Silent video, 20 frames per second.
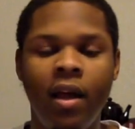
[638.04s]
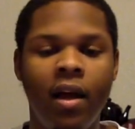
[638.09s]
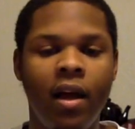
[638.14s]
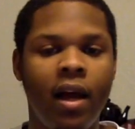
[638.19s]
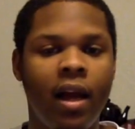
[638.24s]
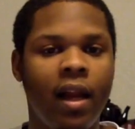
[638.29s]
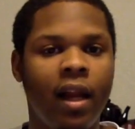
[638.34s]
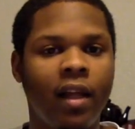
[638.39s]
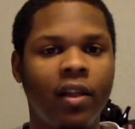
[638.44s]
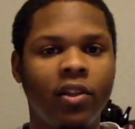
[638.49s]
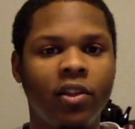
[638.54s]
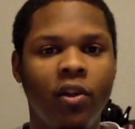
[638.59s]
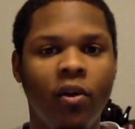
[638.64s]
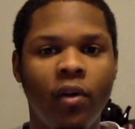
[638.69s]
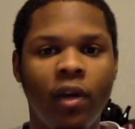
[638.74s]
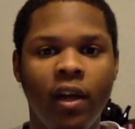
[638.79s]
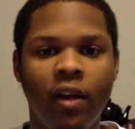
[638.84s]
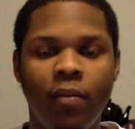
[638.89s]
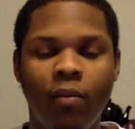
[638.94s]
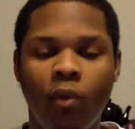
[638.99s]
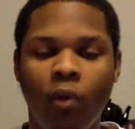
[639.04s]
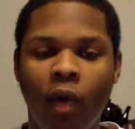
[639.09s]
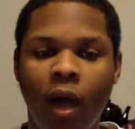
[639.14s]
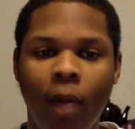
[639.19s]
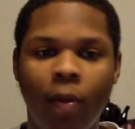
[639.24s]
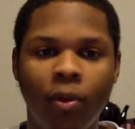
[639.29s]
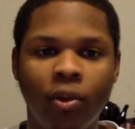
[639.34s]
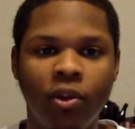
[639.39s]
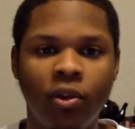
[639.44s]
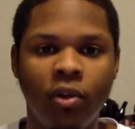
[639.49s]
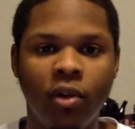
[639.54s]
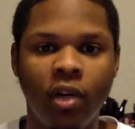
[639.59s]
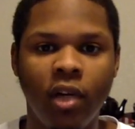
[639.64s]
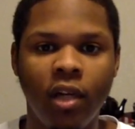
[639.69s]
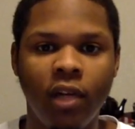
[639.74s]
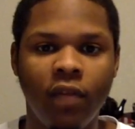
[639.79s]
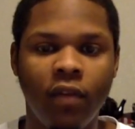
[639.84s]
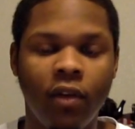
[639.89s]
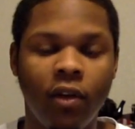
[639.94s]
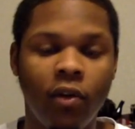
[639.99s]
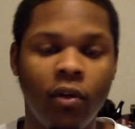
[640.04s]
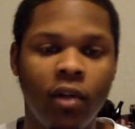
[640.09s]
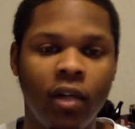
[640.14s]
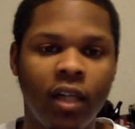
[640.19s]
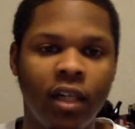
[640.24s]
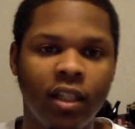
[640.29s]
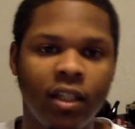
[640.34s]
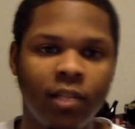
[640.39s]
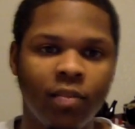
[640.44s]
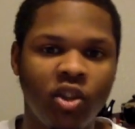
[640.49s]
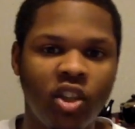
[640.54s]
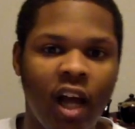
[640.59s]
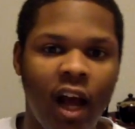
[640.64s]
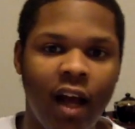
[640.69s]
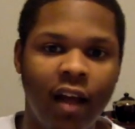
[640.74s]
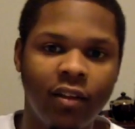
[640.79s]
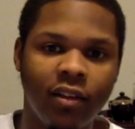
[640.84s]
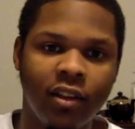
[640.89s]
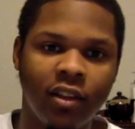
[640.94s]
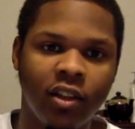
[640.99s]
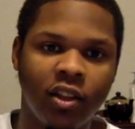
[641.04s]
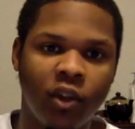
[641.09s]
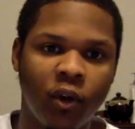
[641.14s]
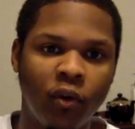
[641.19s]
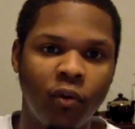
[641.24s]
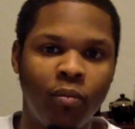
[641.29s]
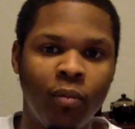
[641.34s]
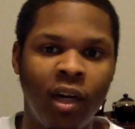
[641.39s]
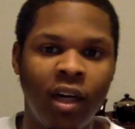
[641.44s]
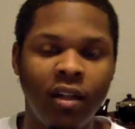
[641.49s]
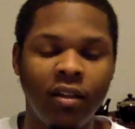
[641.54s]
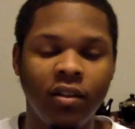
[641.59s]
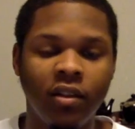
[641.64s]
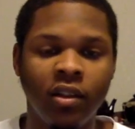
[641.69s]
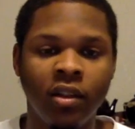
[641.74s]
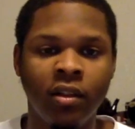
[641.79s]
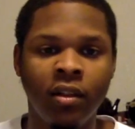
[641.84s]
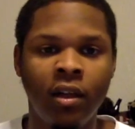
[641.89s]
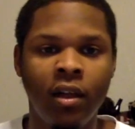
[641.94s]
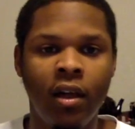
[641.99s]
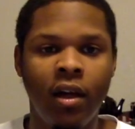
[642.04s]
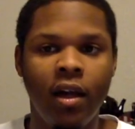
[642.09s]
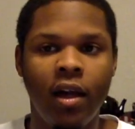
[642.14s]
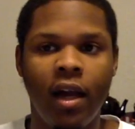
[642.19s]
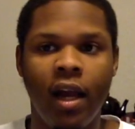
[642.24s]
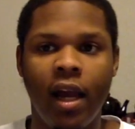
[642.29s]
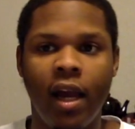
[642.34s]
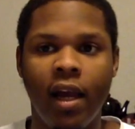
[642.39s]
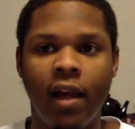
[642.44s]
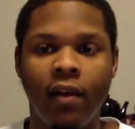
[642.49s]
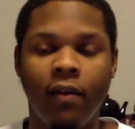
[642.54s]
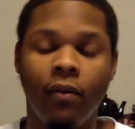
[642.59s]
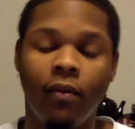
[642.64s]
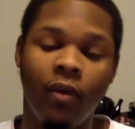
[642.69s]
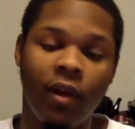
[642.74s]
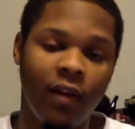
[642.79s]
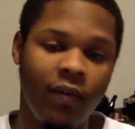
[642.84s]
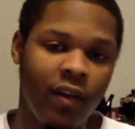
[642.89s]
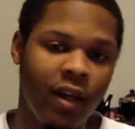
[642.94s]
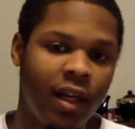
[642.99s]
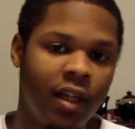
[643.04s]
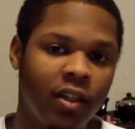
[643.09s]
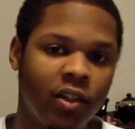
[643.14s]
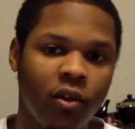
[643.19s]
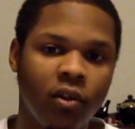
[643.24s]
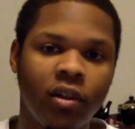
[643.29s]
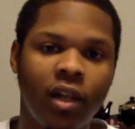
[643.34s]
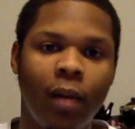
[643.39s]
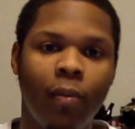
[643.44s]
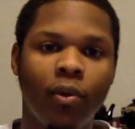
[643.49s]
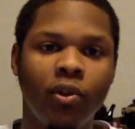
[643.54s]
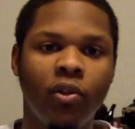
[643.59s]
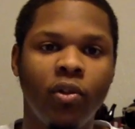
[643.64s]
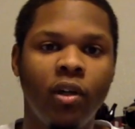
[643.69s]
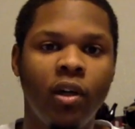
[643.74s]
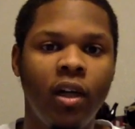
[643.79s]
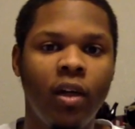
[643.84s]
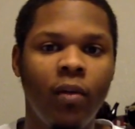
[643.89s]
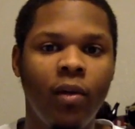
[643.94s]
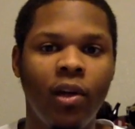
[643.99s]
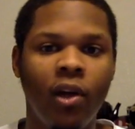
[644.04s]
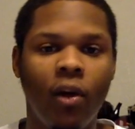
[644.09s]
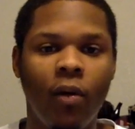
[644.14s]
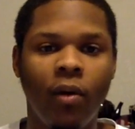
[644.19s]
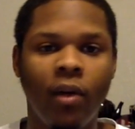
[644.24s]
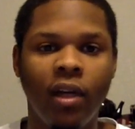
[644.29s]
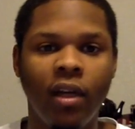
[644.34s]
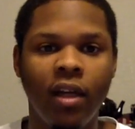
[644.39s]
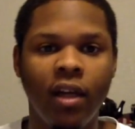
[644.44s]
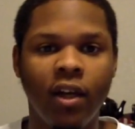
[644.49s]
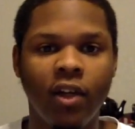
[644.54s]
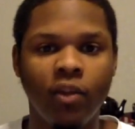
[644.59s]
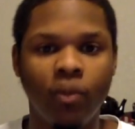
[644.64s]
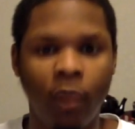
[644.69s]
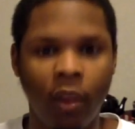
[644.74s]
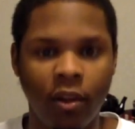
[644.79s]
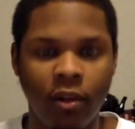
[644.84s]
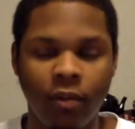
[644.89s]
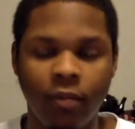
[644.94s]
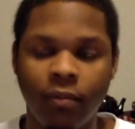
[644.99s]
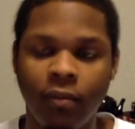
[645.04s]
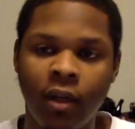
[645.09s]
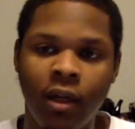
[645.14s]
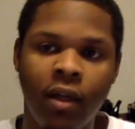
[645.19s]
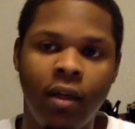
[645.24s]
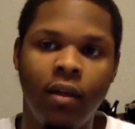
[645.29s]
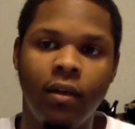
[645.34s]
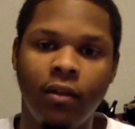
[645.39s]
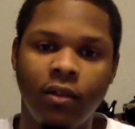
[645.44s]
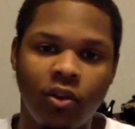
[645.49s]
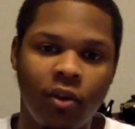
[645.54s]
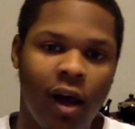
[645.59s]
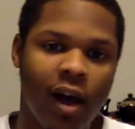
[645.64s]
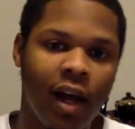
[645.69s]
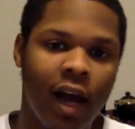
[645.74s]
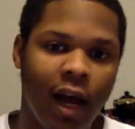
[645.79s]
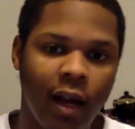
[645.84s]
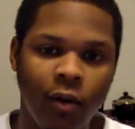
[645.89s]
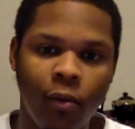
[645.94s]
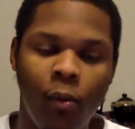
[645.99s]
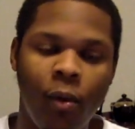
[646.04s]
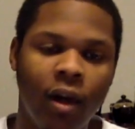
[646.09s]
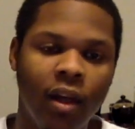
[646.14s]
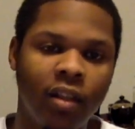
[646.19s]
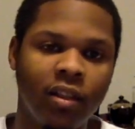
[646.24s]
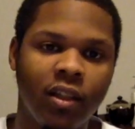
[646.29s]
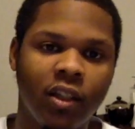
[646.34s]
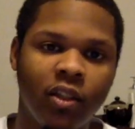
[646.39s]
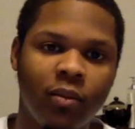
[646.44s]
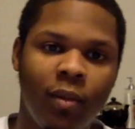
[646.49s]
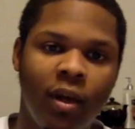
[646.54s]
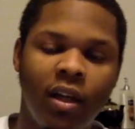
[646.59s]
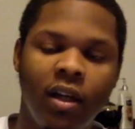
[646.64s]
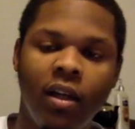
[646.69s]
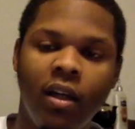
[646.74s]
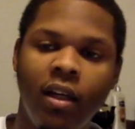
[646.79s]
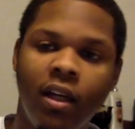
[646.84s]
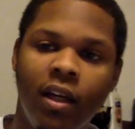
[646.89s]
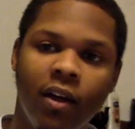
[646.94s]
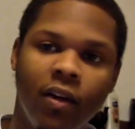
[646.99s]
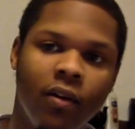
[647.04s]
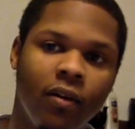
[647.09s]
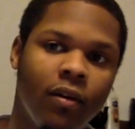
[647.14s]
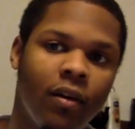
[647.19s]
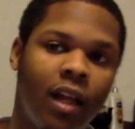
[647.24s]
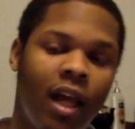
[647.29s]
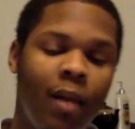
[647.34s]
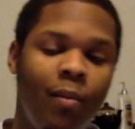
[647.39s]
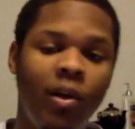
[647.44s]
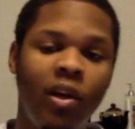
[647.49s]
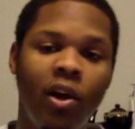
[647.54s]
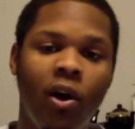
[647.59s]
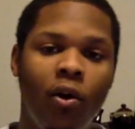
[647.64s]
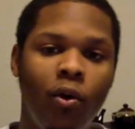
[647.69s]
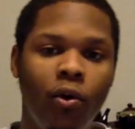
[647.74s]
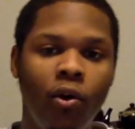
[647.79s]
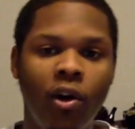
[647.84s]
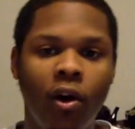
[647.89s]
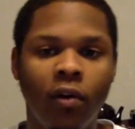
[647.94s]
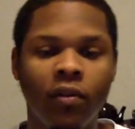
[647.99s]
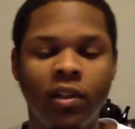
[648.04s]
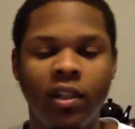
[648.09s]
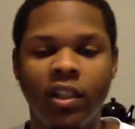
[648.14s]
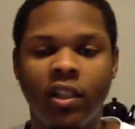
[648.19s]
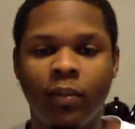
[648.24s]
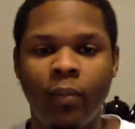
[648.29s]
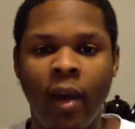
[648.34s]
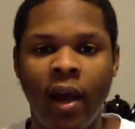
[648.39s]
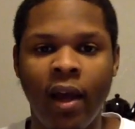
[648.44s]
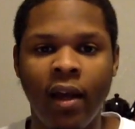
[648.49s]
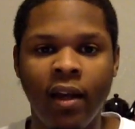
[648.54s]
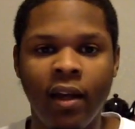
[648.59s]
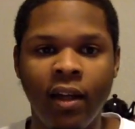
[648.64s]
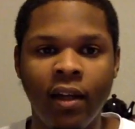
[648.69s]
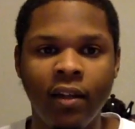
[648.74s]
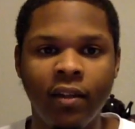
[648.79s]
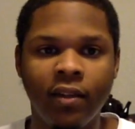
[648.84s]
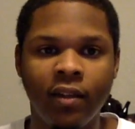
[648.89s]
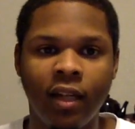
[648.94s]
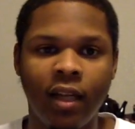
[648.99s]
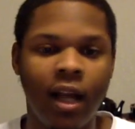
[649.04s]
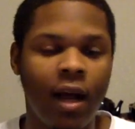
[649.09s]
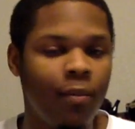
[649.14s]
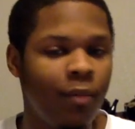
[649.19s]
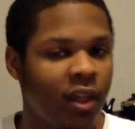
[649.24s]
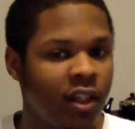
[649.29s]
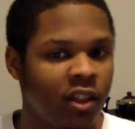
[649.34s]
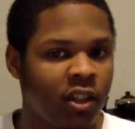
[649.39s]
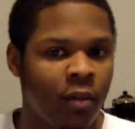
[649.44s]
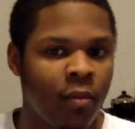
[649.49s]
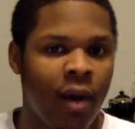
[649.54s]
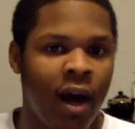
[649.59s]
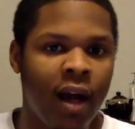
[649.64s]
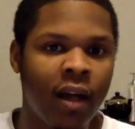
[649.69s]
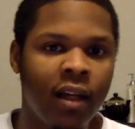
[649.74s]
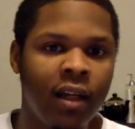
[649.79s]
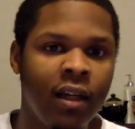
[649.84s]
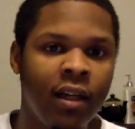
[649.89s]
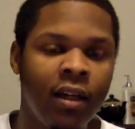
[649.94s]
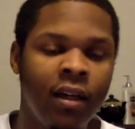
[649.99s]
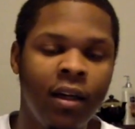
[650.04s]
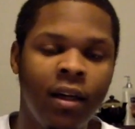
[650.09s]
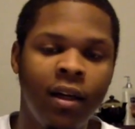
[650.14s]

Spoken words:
And that is going to get more opportunity for Lou to get some shots in certain months. And if he gets those opportunities, we know what he does with them. So I got him winning sixth man of the year. Let me know who your sixth man is. Did I miss somebody?